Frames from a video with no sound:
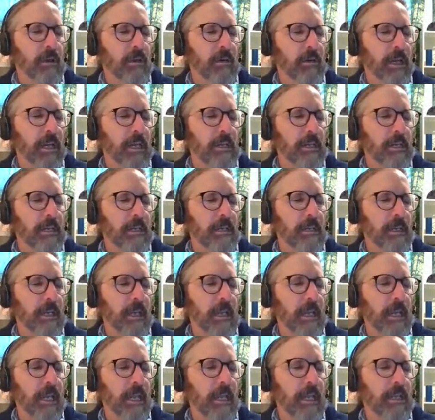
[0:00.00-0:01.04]
All right.
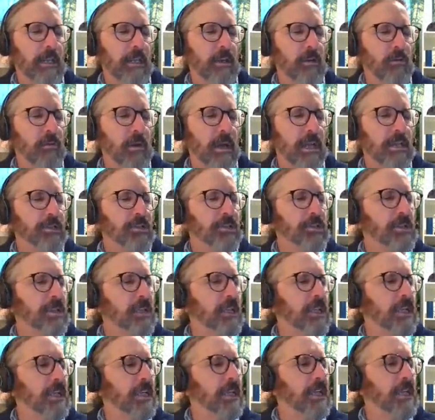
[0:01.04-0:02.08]
And the
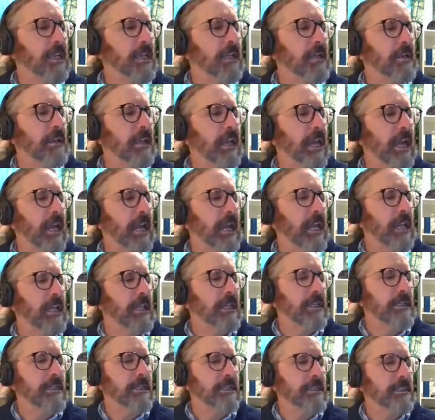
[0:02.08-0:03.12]
question and
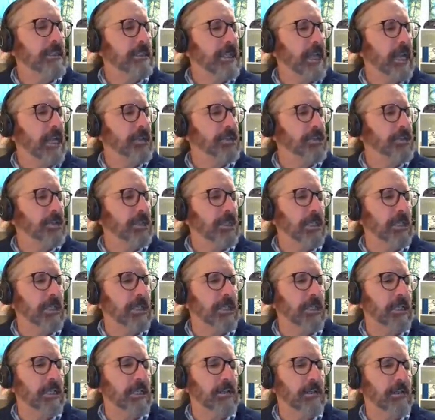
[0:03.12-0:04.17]
the
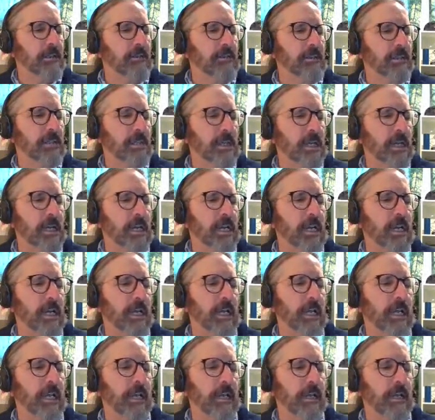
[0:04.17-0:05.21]
session
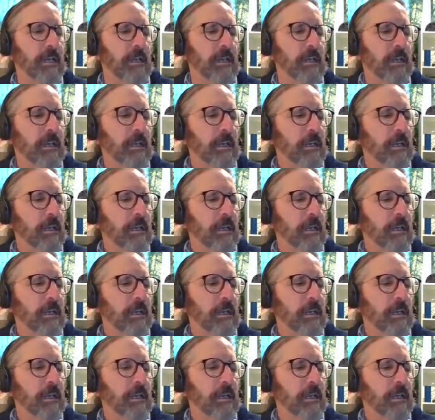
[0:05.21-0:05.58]
done.